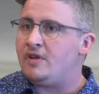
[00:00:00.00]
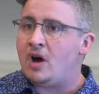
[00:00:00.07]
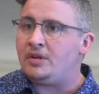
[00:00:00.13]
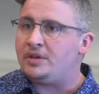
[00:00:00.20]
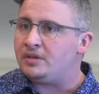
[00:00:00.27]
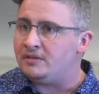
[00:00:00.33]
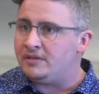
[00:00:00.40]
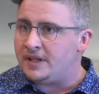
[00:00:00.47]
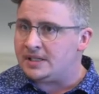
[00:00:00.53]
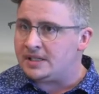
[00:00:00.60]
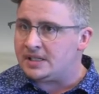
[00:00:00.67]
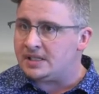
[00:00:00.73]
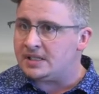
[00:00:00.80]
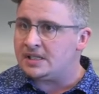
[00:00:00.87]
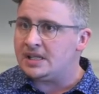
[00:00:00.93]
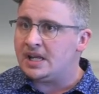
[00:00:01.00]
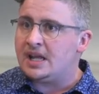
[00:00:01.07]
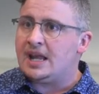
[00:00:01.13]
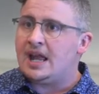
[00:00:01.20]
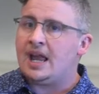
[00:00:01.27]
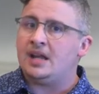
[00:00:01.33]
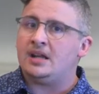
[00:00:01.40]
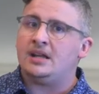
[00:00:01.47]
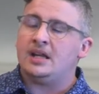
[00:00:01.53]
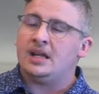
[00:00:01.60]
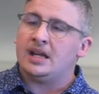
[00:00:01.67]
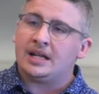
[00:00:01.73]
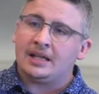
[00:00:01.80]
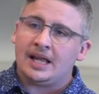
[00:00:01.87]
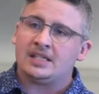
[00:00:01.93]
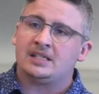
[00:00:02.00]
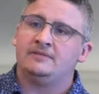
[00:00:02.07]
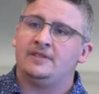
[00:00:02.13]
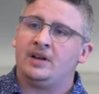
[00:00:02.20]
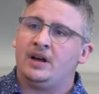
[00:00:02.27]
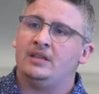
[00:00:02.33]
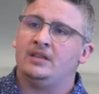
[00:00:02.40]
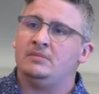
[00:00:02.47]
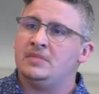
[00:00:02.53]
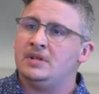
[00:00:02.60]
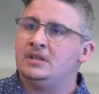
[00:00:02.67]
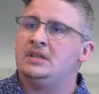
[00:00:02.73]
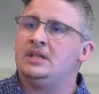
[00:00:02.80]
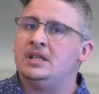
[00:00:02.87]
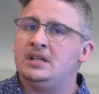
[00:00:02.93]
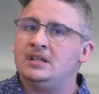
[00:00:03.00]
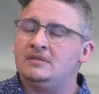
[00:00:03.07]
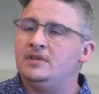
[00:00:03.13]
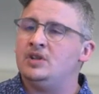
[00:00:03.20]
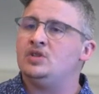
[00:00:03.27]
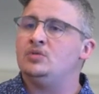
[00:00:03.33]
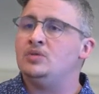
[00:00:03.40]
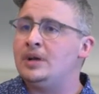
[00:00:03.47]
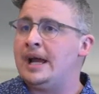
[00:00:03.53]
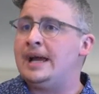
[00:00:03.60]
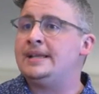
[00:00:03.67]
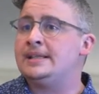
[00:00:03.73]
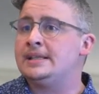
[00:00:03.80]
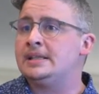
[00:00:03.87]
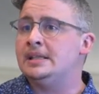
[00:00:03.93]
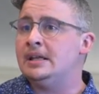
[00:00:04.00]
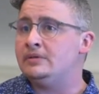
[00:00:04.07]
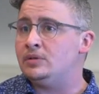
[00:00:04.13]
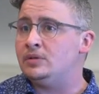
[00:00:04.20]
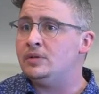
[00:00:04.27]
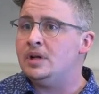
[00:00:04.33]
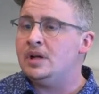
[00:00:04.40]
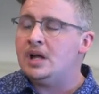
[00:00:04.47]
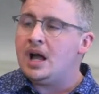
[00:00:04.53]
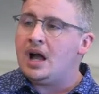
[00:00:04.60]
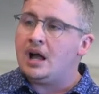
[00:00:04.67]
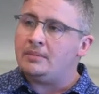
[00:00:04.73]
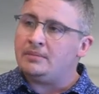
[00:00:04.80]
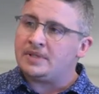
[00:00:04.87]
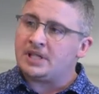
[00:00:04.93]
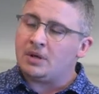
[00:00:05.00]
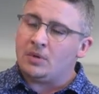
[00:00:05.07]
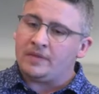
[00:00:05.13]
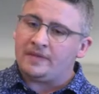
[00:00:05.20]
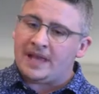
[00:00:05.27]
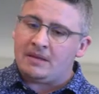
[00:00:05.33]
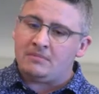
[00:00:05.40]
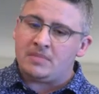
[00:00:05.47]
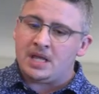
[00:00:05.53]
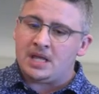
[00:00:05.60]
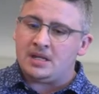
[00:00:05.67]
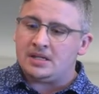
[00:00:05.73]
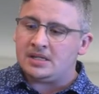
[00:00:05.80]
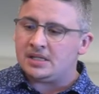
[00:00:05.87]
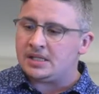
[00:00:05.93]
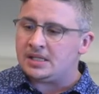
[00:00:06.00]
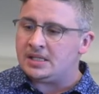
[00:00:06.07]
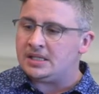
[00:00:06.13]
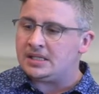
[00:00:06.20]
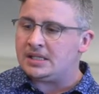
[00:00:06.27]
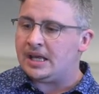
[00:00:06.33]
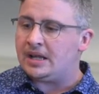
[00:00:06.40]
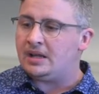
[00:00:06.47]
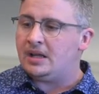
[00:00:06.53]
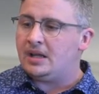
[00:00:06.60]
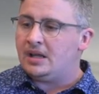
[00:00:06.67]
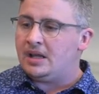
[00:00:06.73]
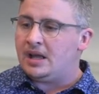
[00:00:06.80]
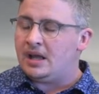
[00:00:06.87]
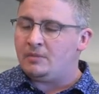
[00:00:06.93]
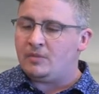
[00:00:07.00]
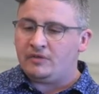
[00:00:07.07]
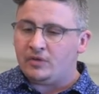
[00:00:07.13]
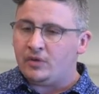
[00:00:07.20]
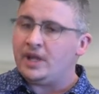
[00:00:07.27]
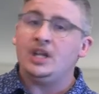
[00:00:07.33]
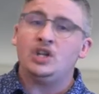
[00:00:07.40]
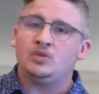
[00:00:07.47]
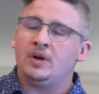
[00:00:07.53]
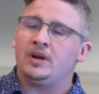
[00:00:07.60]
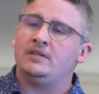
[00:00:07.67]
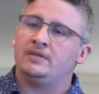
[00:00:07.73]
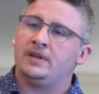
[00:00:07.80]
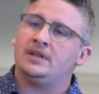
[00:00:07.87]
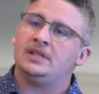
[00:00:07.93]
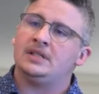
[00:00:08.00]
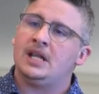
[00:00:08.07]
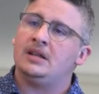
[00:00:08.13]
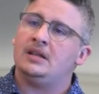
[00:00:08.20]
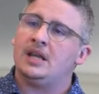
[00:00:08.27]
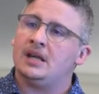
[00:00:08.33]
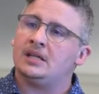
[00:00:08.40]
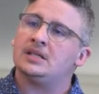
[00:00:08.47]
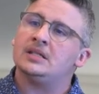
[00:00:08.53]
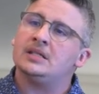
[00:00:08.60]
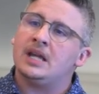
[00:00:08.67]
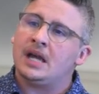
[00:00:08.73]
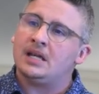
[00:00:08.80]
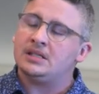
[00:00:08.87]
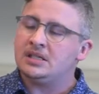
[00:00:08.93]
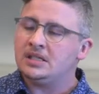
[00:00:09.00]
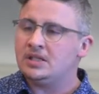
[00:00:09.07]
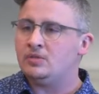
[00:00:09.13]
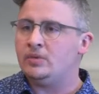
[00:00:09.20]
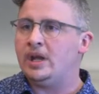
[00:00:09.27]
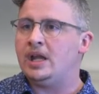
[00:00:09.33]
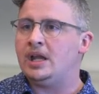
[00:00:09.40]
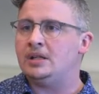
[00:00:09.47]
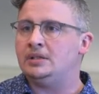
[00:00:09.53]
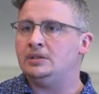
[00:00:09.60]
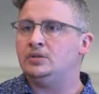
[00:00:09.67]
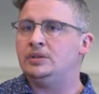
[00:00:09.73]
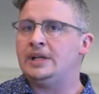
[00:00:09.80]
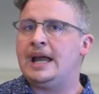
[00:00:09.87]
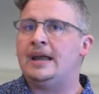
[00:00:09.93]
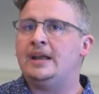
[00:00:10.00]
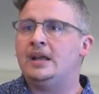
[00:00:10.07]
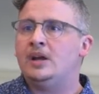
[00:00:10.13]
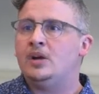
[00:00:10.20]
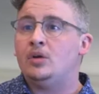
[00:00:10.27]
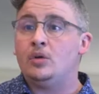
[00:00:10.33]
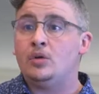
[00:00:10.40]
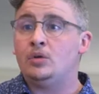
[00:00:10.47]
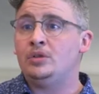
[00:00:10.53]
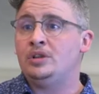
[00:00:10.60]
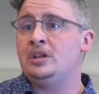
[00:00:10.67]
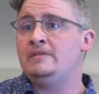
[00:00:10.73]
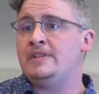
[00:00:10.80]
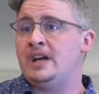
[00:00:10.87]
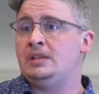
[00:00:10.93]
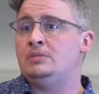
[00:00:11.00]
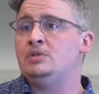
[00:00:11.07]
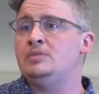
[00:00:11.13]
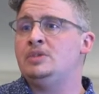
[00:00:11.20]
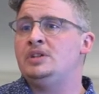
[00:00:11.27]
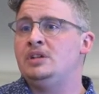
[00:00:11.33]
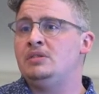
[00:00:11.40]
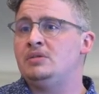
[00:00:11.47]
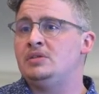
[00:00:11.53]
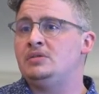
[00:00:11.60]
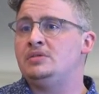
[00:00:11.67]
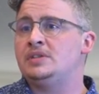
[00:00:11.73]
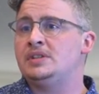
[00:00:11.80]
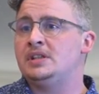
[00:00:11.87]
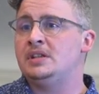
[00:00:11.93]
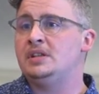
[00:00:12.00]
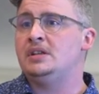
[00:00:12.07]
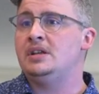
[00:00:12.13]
violent offences and classify them at the individual case level. So what that means is that for each one of those 10,000 cases, we're going to look at all the available materials